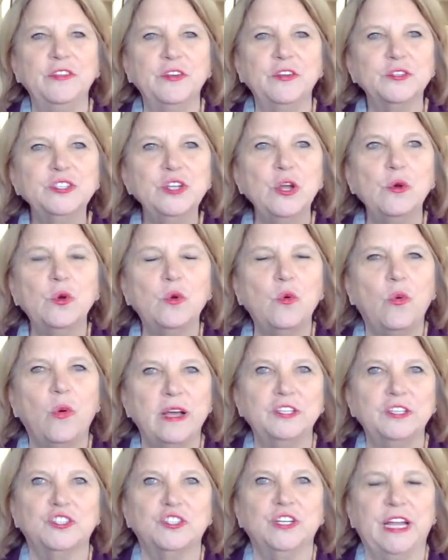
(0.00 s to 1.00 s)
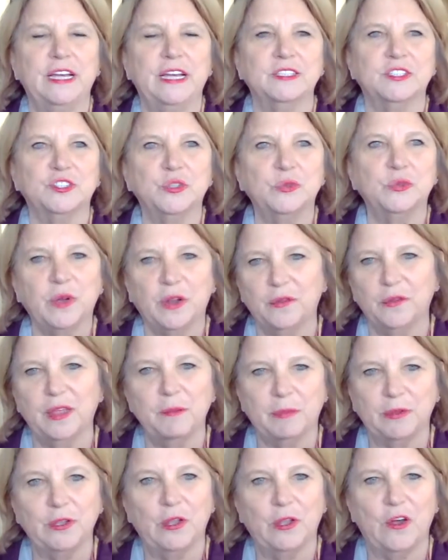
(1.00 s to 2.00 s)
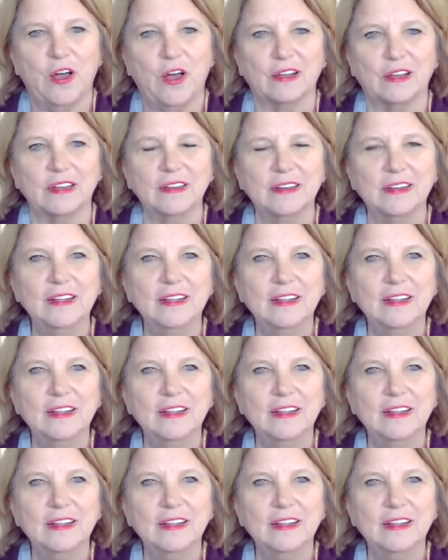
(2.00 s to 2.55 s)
There's no question as to where they belong.